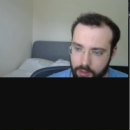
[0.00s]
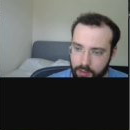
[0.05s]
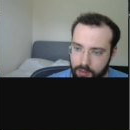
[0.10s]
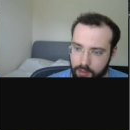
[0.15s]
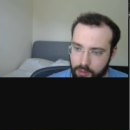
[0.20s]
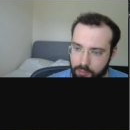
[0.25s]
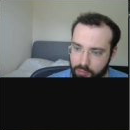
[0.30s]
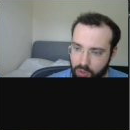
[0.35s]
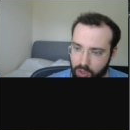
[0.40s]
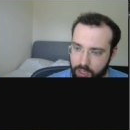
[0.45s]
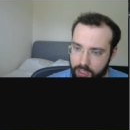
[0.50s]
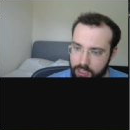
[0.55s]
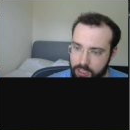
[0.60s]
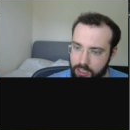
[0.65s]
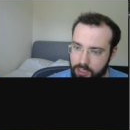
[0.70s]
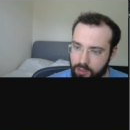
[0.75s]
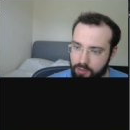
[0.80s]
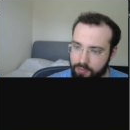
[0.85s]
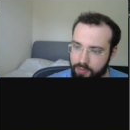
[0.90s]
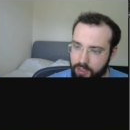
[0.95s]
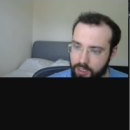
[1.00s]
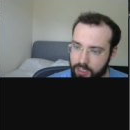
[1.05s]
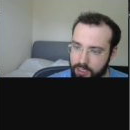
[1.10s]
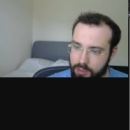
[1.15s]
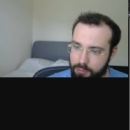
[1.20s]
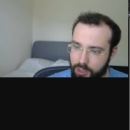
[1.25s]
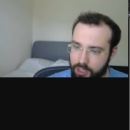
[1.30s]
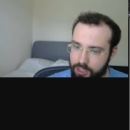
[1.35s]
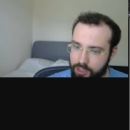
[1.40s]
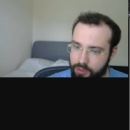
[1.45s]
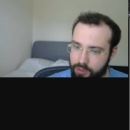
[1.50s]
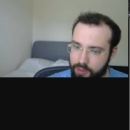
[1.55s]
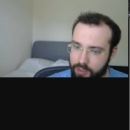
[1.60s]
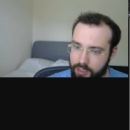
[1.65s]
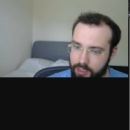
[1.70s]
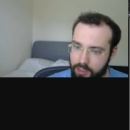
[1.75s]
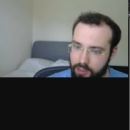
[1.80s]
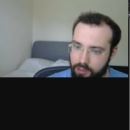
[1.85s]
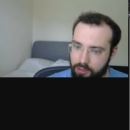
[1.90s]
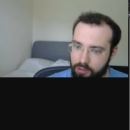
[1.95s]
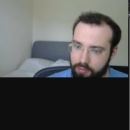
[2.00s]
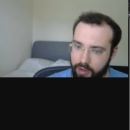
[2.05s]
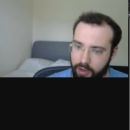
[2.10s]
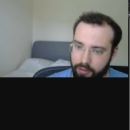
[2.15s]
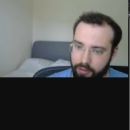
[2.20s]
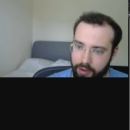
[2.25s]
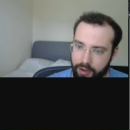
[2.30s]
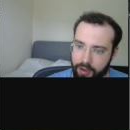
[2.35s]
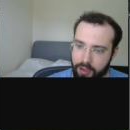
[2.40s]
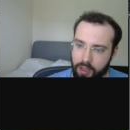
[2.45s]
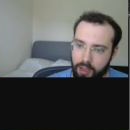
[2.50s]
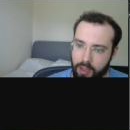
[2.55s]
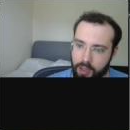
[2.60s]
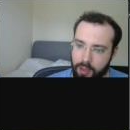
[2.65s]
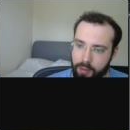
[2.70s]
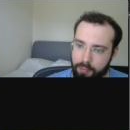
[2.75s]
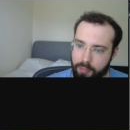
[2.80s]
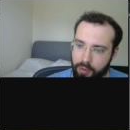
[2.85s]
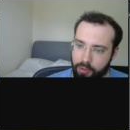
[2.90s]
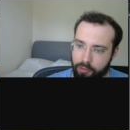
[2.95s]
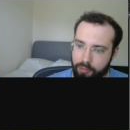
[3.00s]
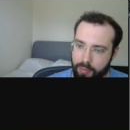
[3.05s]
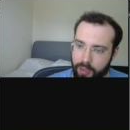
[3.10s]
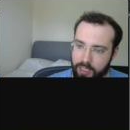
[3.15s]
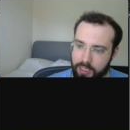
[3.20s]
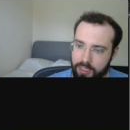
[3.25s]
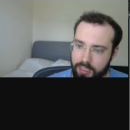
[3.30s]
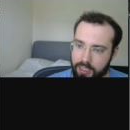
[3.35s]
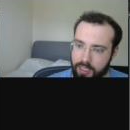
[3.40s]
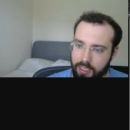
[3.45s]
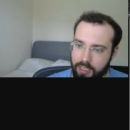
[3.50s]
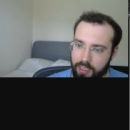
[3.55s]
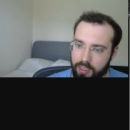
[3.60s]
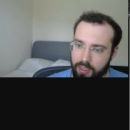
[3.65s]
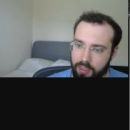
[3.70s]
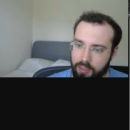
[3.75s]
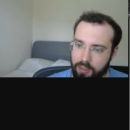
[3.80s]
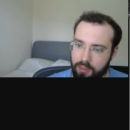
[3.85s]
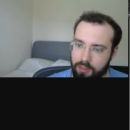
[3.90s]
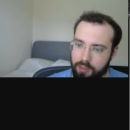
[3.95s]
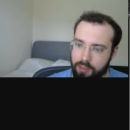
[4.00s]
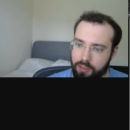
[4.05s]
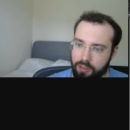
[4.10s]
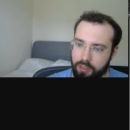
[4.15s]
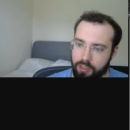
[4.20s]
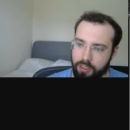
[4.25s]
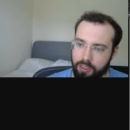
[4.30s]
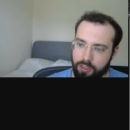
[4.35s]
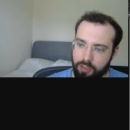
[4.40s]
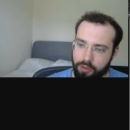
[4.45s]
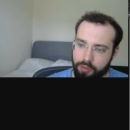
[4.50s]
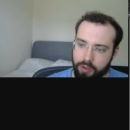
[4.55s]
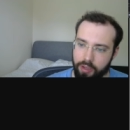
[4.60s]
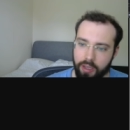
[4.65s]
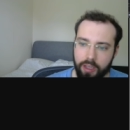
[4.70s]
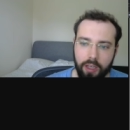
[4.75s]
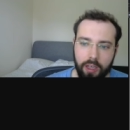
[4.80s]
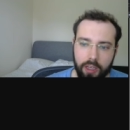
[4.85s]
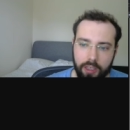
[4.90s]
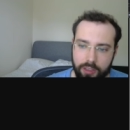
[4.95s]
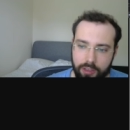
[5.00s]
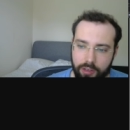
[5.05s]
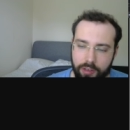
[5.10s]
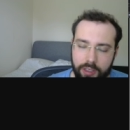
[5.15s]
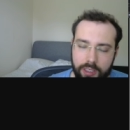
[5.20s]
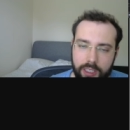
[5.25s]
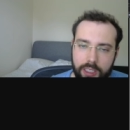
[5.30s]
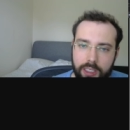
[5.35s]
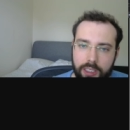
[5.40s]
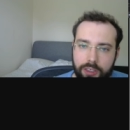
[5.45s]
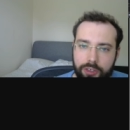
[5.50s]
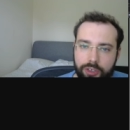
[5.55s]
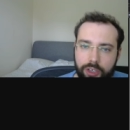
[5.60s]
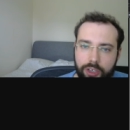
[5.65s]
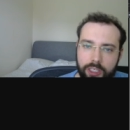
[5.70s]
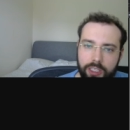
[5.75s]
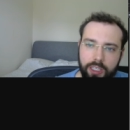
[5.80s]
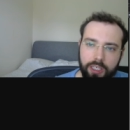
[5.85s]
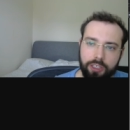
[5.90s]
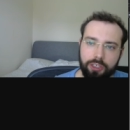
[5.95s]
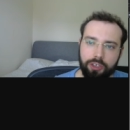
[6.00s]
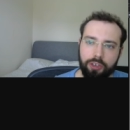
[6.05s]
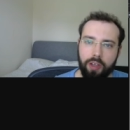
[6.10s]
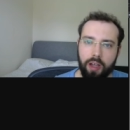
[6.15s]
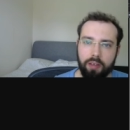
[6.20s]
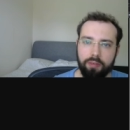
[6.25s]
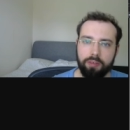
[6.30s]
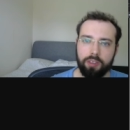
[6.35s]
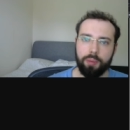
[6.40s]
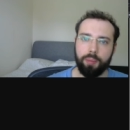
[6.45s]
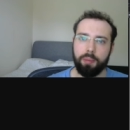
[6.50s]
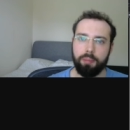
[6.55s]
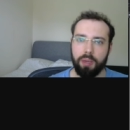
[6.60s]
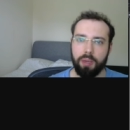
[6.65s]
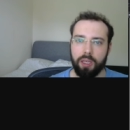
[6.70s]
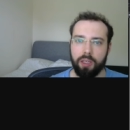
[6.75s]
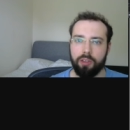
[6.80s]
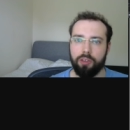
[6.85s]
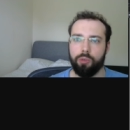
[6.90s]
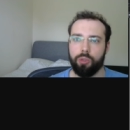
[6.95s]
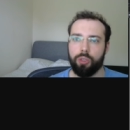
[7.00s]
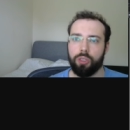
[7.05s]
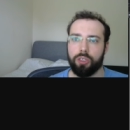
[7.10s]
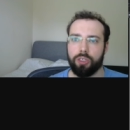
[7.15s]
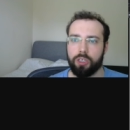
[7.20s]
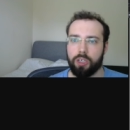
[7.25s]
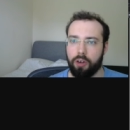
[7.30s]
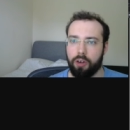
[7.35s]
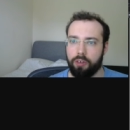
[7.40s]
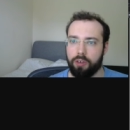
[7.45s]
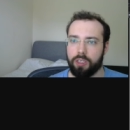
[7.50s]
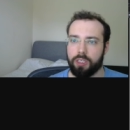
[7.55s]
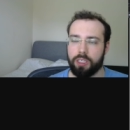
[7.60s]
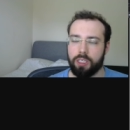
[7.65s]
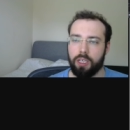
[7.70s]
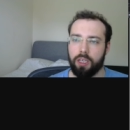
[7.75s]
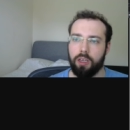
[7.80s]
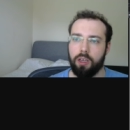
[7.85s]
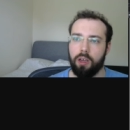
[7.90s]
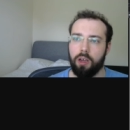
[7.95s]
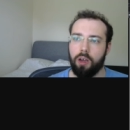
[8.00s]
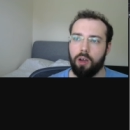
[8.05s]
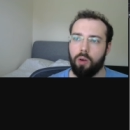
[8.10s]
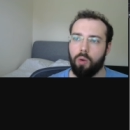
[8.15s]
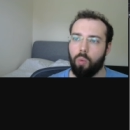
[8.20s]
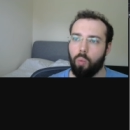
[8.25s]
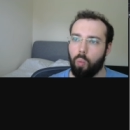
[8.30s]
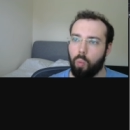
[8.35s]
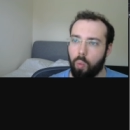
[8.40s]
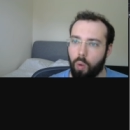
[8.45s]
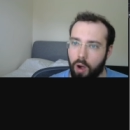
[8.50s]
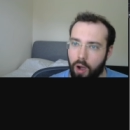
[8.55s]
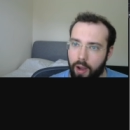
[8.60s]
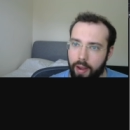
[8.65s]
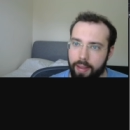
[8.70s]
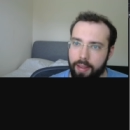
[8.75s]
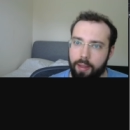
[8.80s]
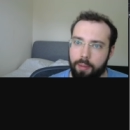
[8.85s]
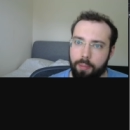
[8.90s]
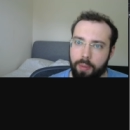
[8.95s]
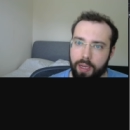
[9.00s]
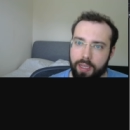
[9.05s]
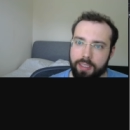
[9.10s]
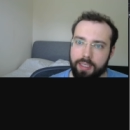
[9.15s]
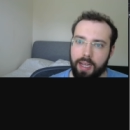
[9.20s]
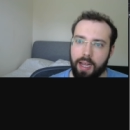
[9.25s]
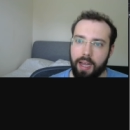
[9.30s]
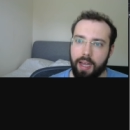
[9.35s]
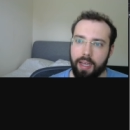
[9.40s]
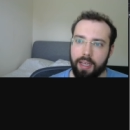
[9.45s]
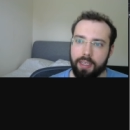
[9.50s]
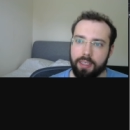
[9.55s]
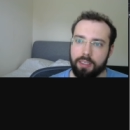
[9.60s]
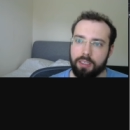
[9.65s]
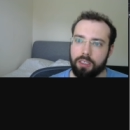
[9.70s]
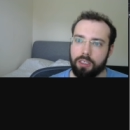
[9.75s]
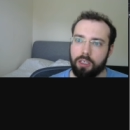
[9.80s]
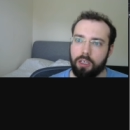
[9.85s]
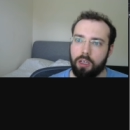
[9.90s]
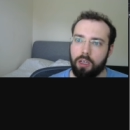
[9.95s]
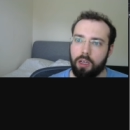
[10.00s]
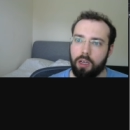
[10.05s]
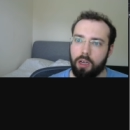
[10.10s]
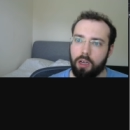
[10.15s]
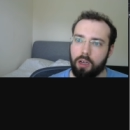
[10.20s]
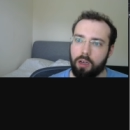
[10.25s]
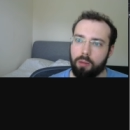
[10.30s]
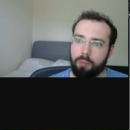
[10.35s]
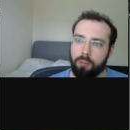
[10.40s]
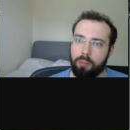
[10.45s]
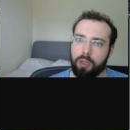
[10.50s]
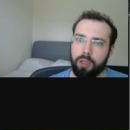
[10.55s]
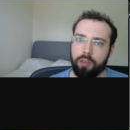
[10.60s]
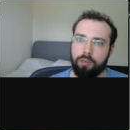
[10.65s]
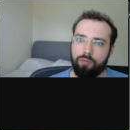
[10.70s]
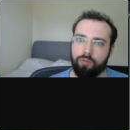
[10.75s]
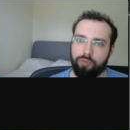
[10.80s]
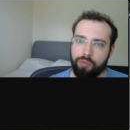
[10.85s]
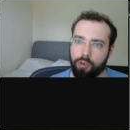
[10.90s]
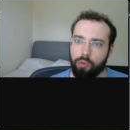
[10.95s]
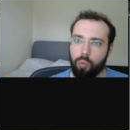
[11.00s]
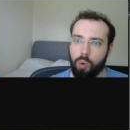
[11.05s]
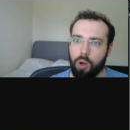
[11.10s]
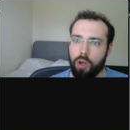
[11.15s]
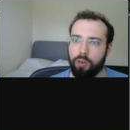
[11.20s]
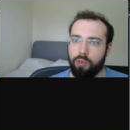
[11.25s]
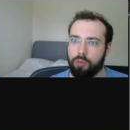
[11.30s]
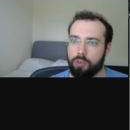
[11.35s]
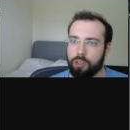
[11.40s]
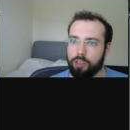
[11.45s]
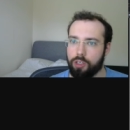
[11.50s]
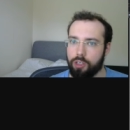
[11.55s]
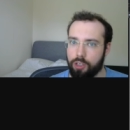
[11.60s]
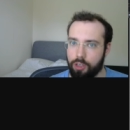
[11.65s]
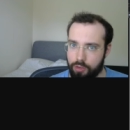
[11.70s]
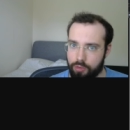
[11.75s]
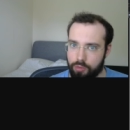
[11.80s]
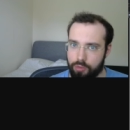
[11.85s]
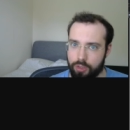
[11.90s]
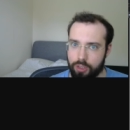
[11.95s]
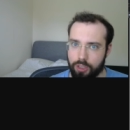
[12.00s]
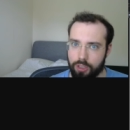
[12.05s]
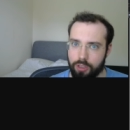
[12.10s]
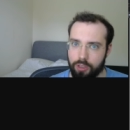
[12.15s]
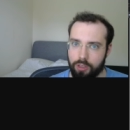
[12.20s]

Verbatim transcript: The price of the espresso in lira varied, but it remained sticky to the gettoni. So this is interesting. So you have something being used as a currency. Why? Because it has um, a real-world use,